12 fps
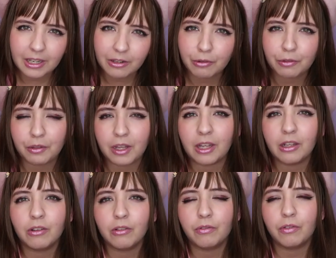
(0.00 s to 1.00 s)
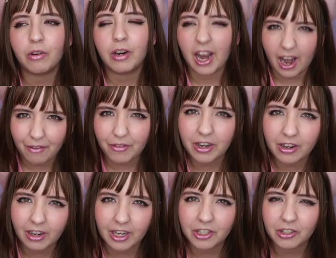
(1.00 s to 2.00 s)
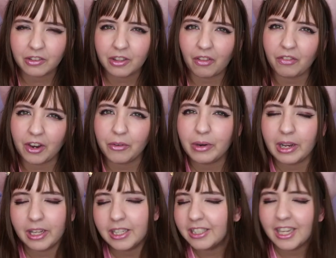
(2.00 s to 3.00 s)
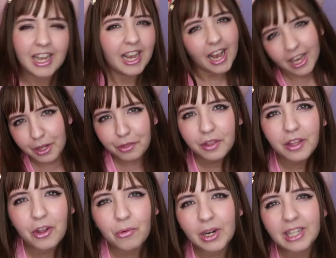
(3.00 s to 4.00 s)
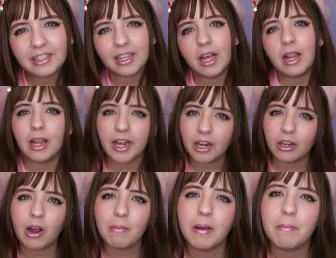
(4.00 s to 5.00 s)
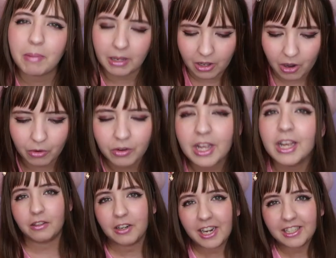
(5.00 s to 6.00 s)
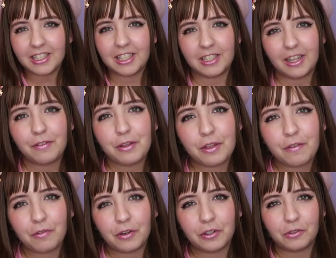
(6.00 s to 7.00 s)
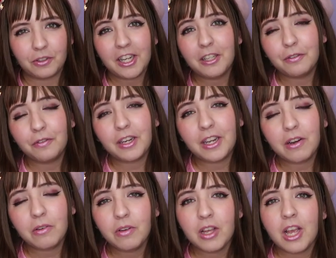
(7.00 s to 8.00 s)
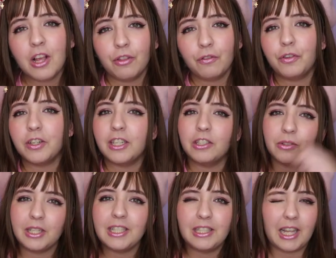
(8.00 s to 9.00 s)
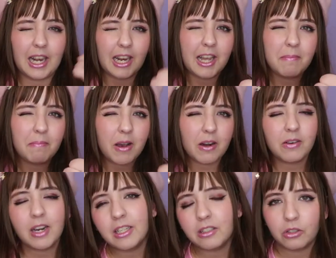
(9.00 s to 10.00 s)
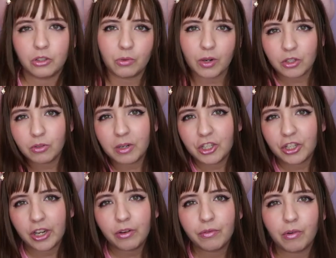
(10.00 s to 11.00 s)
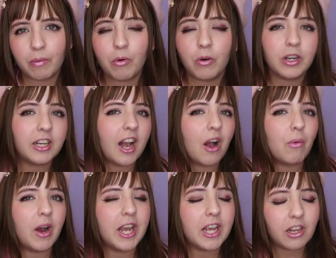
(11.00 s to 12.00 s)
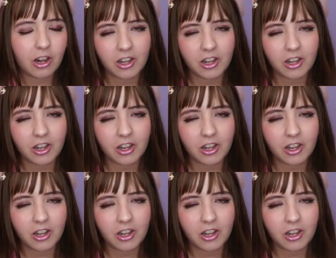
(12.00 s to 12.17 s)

little thing from every collection that they release anything that you want to say let a comment below so guys this is everything for today's video don't forget to hit the like button and subscribe to my channel for more kawaii